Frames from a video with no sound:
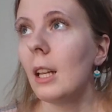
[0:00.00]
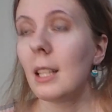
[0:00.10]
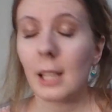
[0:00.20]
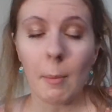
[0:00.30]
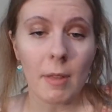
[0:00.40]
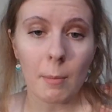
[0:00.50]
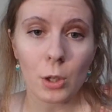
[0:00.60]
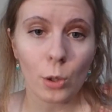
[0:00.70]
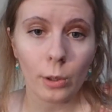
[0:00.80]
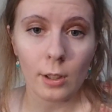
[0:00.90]
Some of them
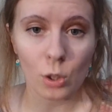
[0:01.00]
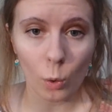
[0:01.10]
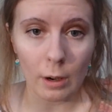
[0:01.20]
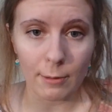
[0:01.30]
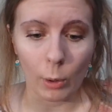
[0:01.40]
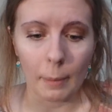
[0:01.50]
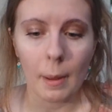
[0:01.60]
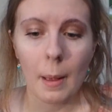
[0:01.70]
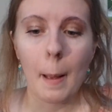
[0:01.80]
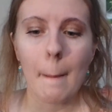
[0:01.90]
are told in story
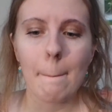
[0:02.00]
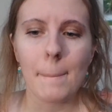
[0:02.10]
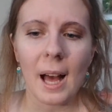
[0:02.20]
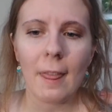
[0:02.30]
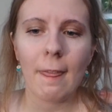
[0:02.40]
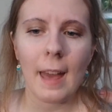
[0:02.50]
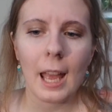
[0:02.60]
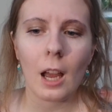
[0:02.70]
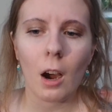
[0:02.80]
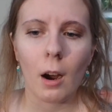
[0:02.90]
form, but
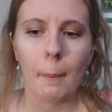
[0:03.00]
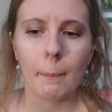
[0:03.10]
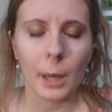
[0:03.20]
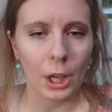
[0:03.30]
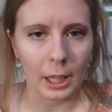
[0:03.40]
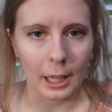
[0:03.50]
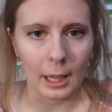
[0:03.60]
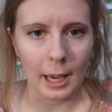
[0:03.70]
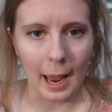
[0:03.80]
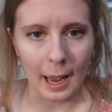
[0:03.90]
they are
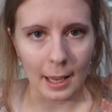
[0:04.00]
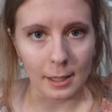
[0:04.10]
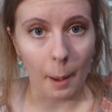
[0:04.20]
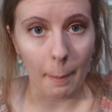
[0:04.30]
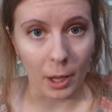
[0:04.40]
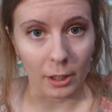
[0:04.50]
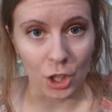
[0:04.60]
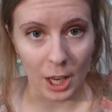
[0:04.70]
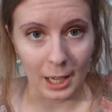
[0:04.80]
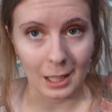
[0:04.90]
marketed as
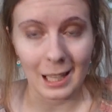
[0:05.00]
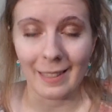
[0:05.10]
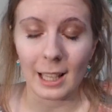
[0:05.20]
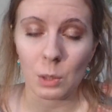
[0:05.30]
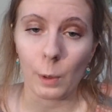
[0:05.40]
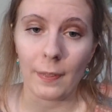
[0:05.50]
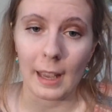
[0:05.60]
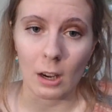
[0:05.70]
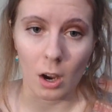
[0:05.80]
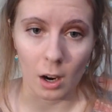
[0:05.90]
apologetics, and that's what
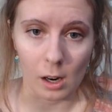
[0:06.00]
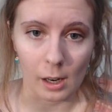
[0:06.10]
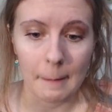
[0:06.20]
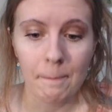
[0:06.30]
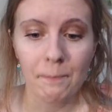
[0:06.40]
they are.